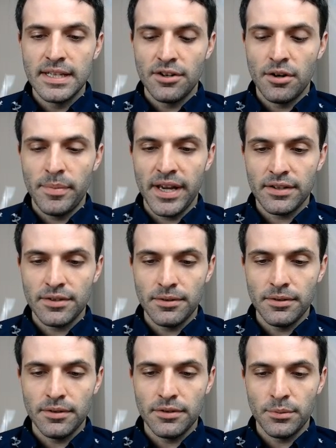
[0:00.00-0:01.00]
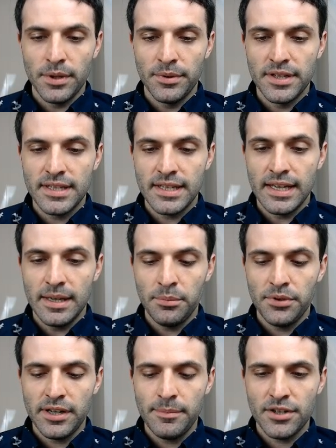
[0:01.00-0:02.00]
0 pixels, we would see
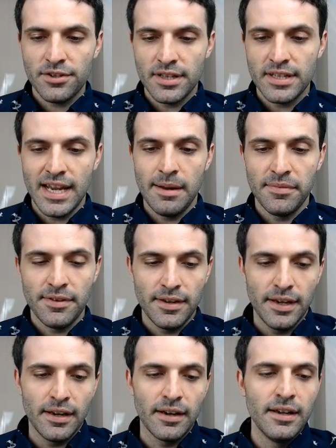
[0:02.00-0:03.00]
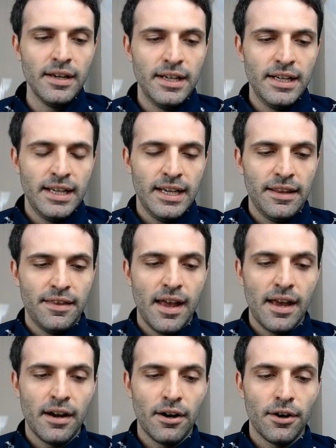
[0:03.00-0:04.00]
pretty much the same thing, in
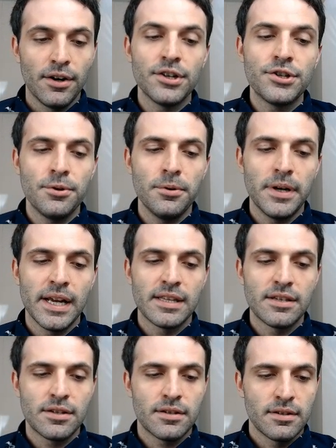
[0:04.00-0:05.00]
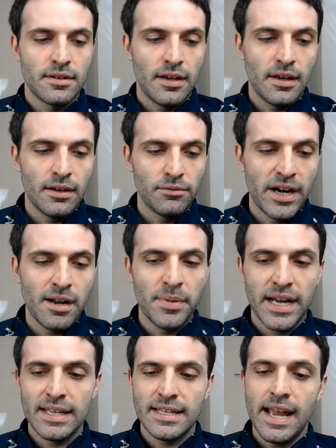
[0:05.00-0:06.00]
that our 2 gets right up
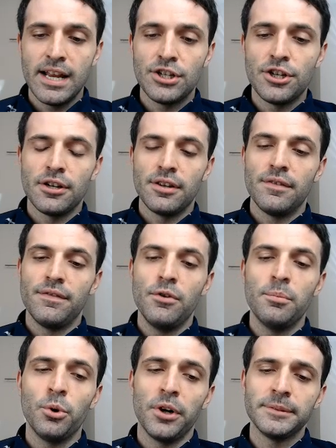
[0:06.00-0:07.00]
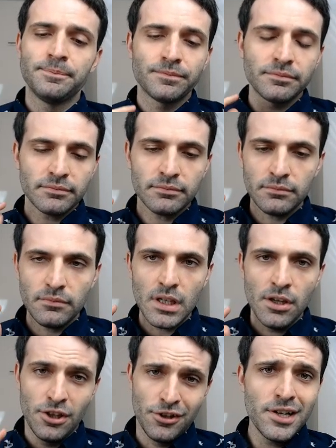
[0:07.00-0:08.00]
against the edge here of the viewport.
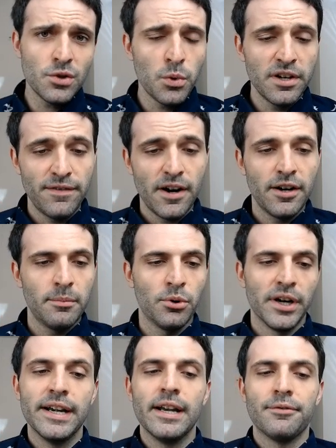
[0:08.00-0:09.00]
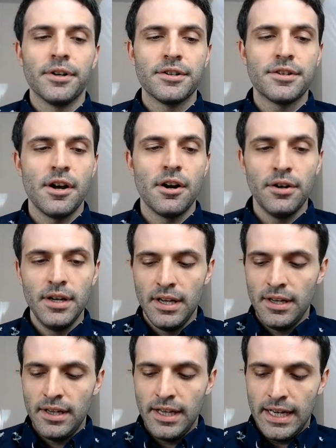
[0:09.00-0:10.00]
There is one very important difference though,
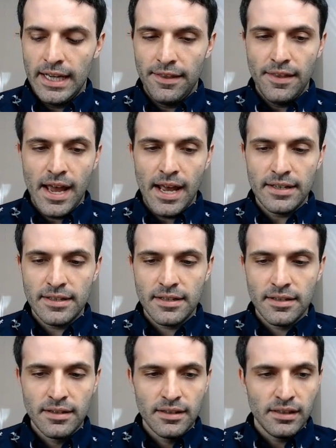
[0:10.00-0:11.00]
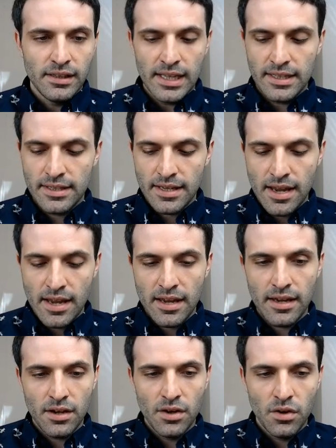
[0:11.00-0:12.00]
in that let's
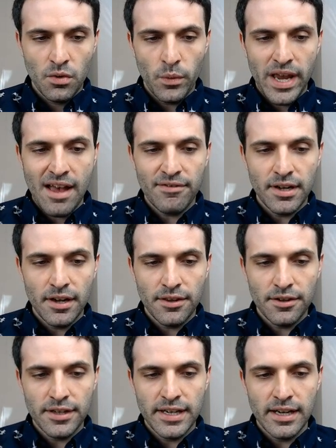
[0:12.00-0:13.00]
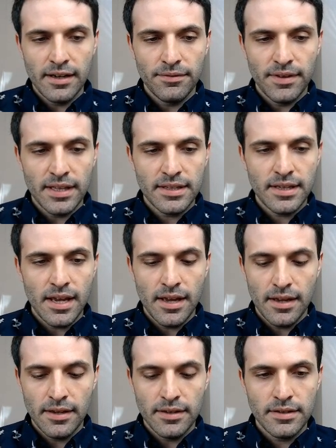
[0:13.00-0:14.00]
say we have another div that
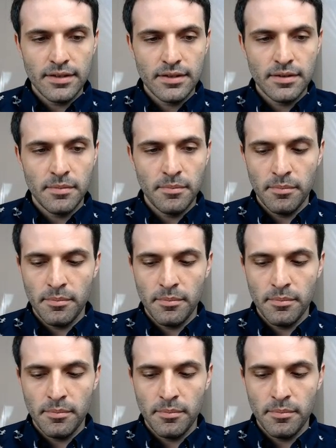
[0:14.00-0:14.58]
says